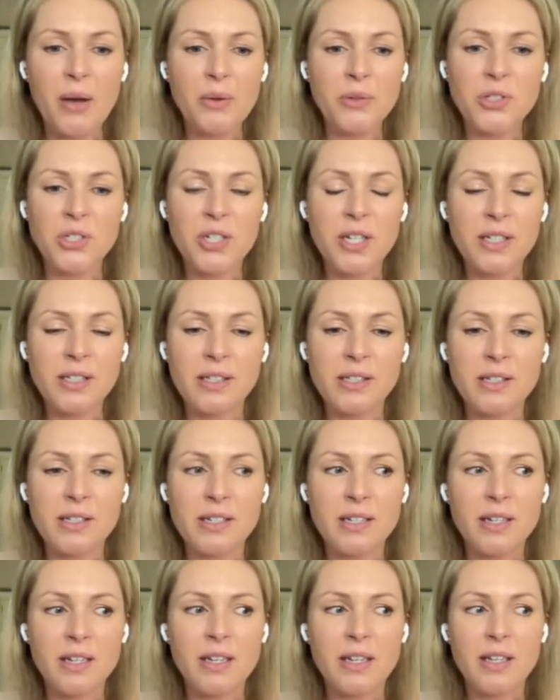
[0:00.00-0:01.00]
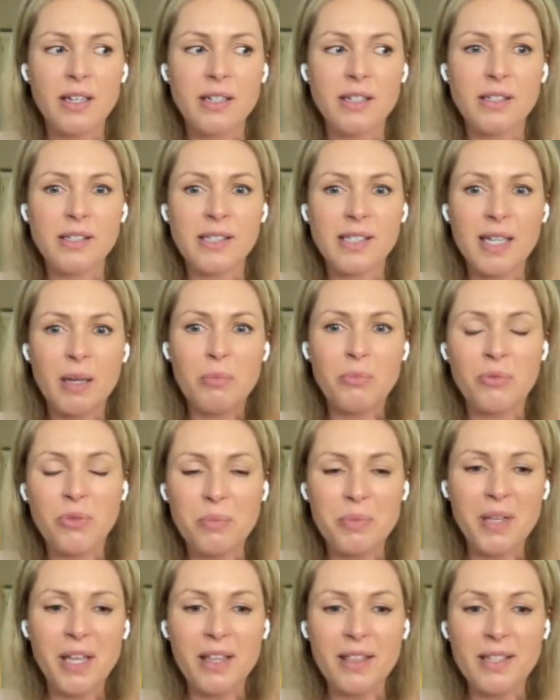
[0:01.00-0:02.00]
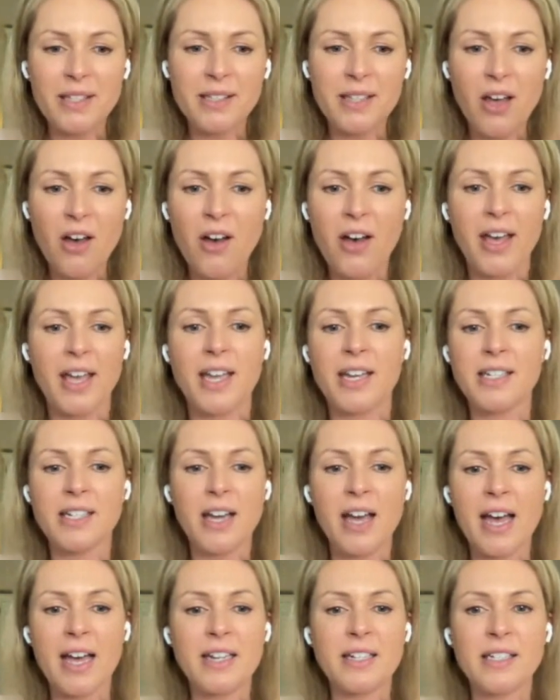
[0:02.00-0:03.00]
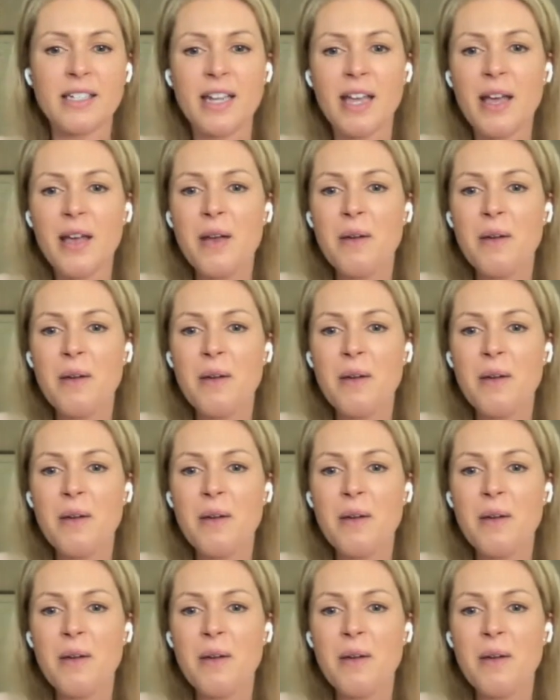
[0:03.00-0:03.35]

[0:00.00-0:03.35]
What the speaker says: I'll just sip from the other side, and